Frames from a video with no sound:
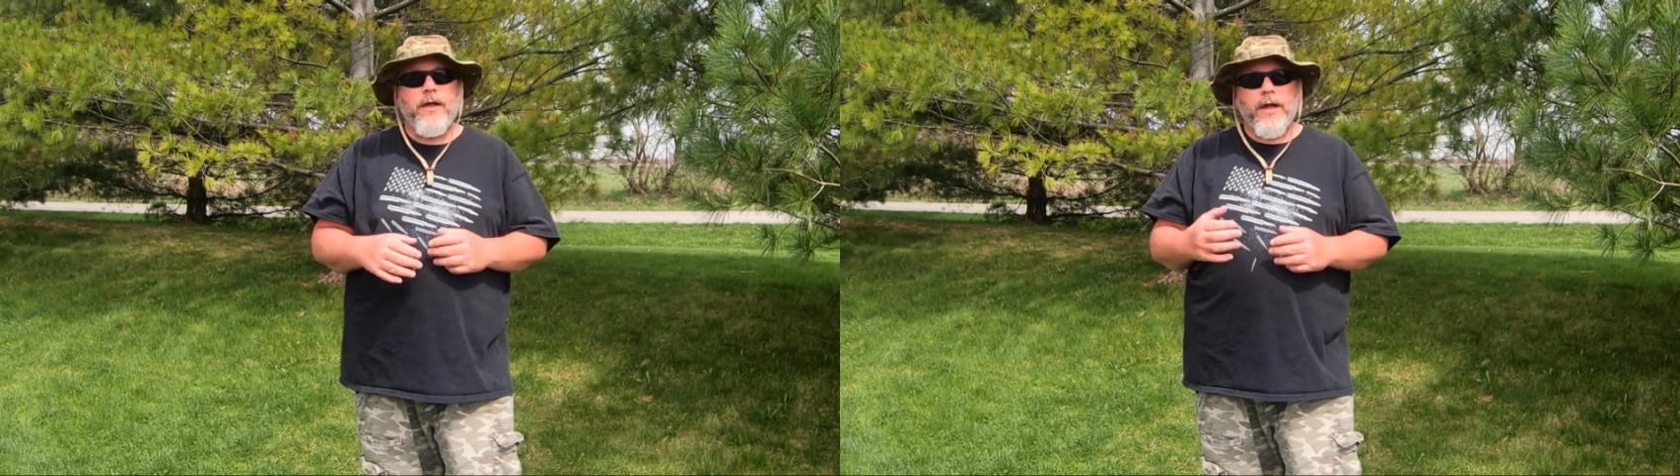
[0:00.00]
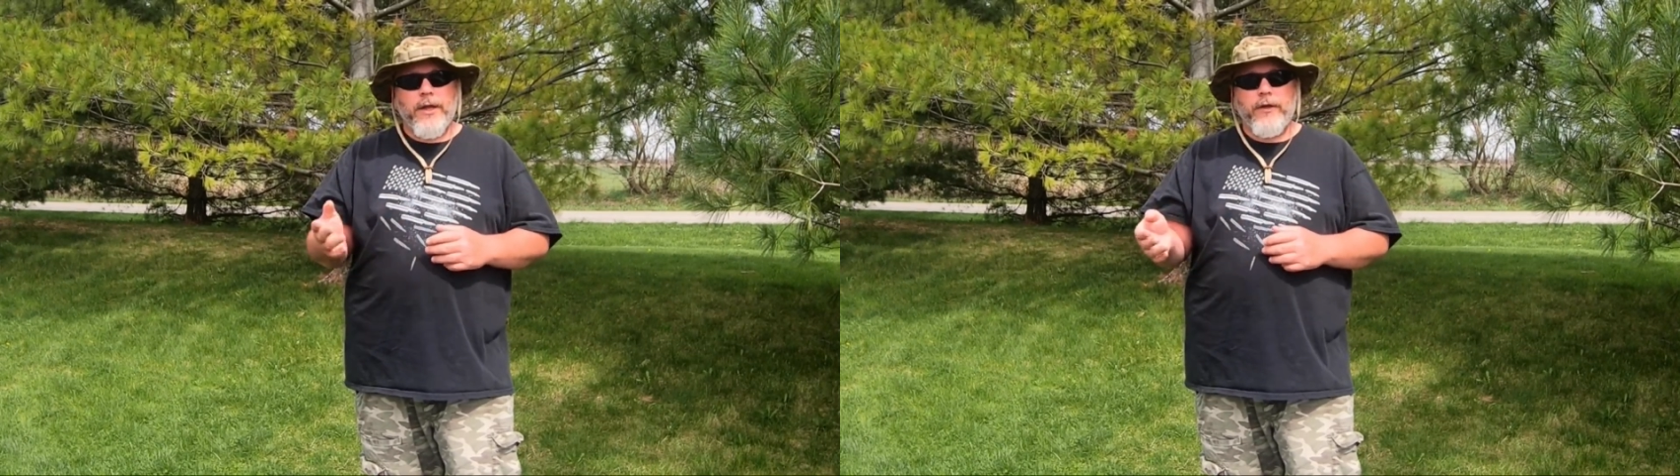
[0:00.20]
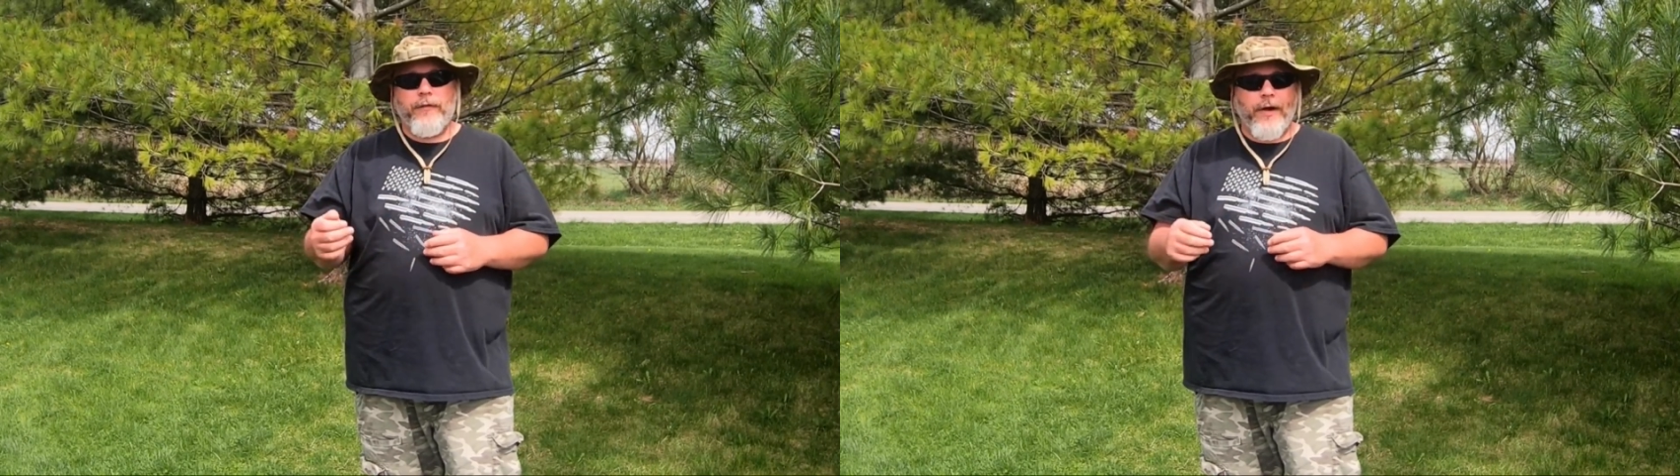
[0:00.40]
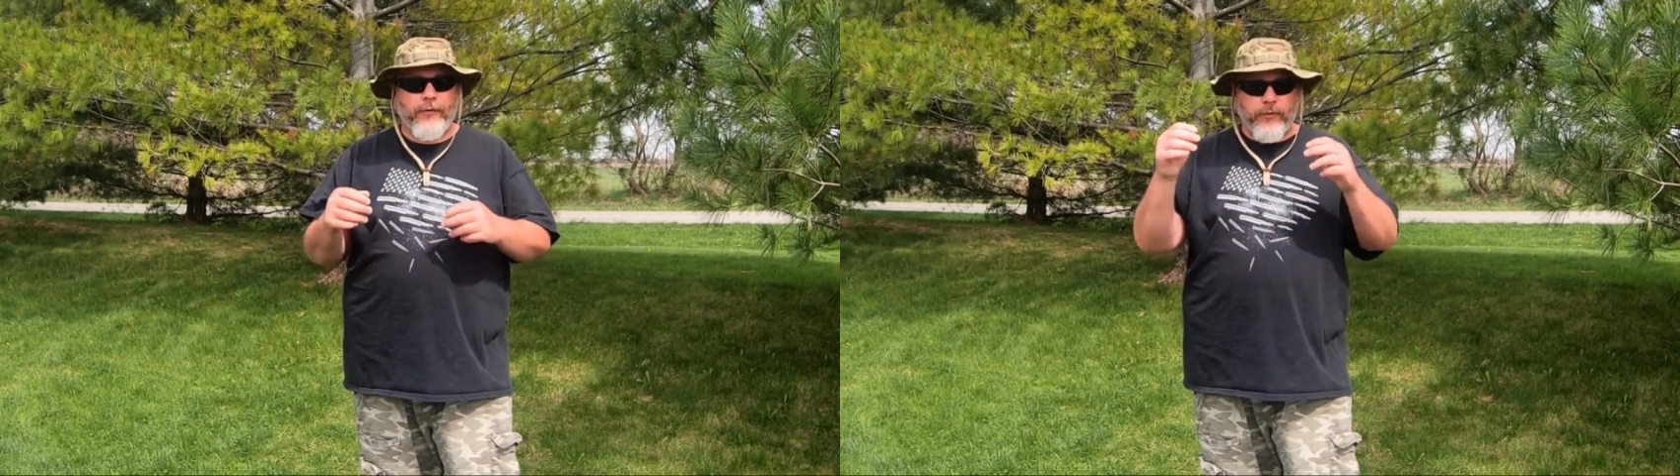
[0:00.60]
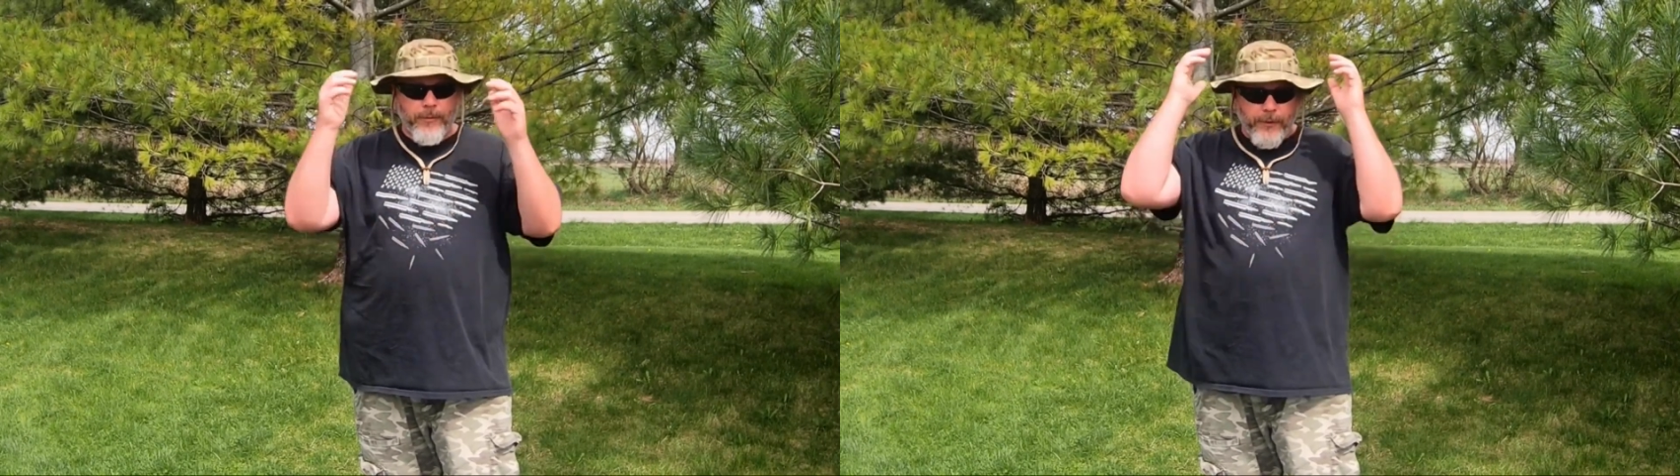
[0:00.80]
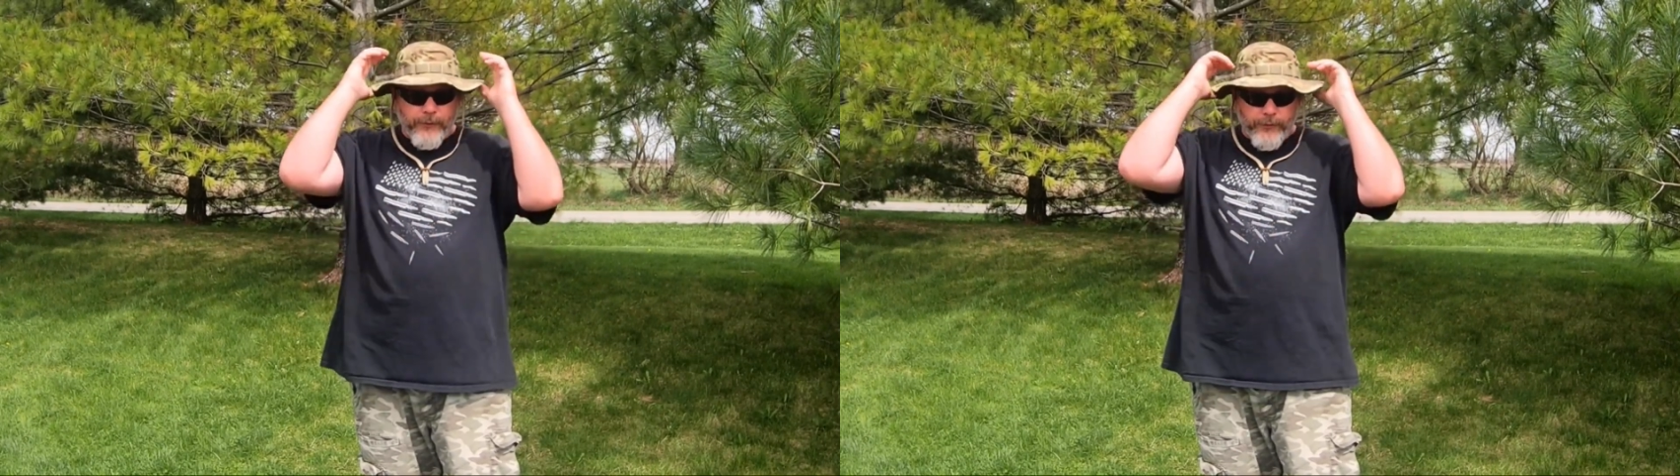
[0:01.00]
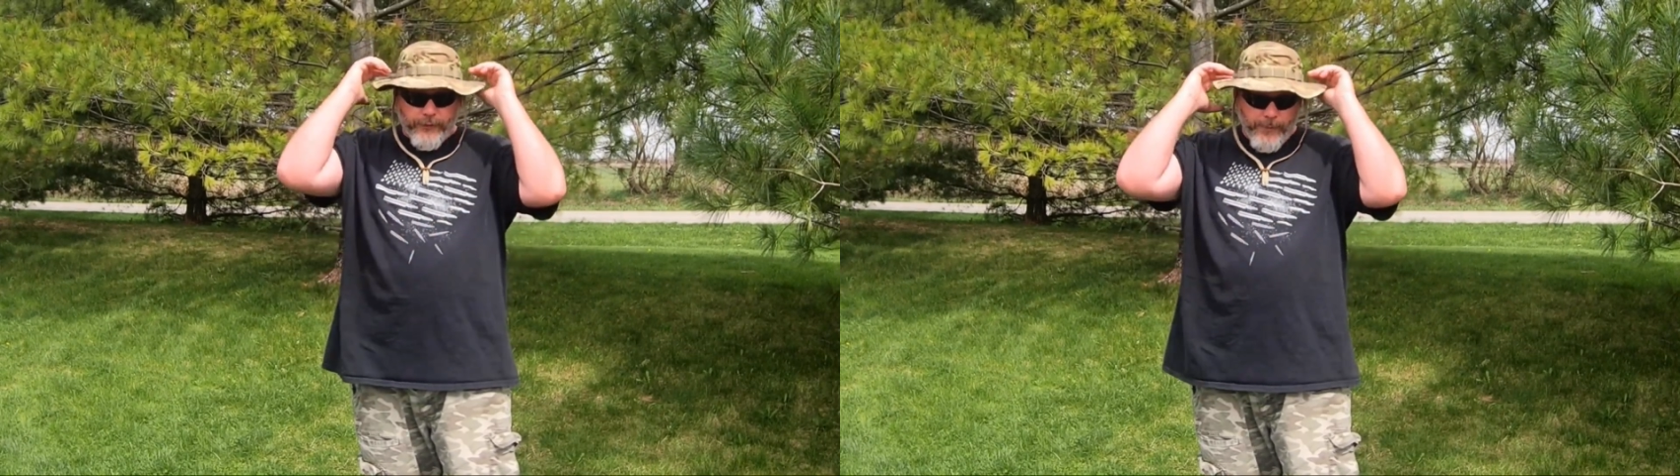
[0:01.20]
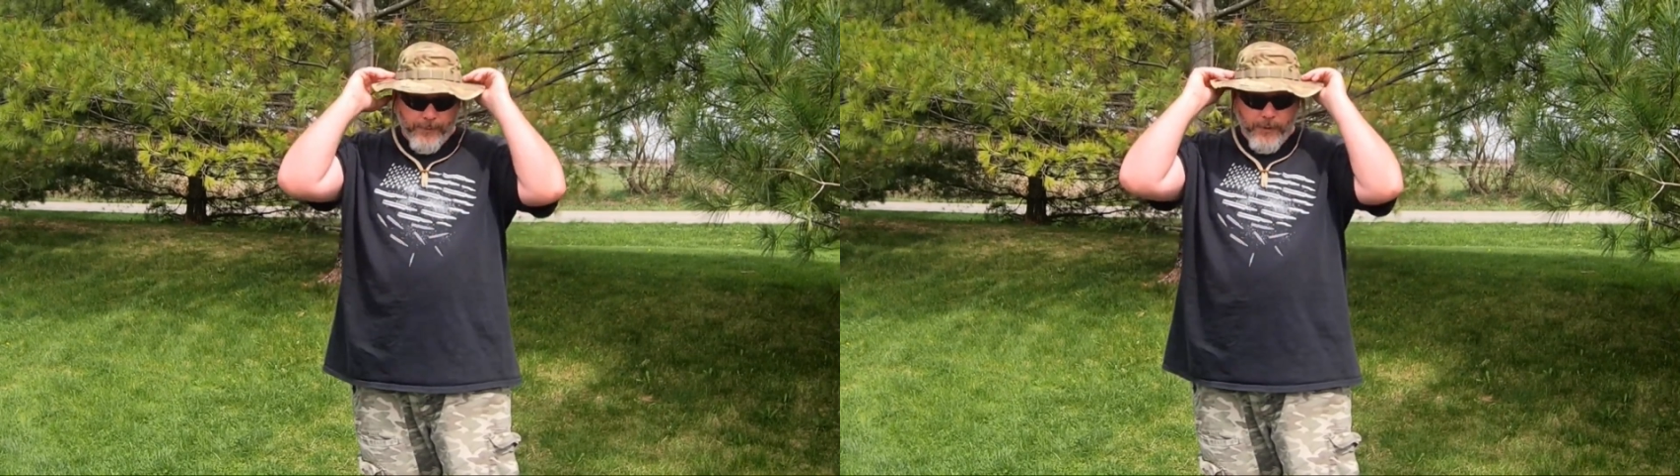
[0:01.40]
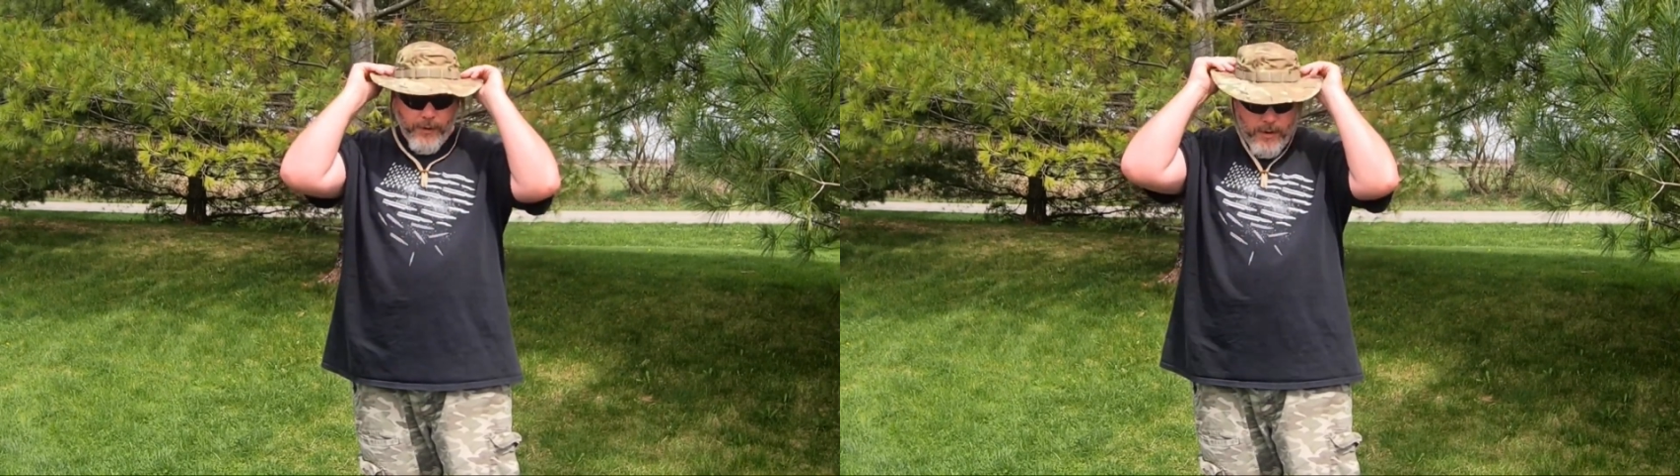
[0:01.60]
and you find some nuts or something,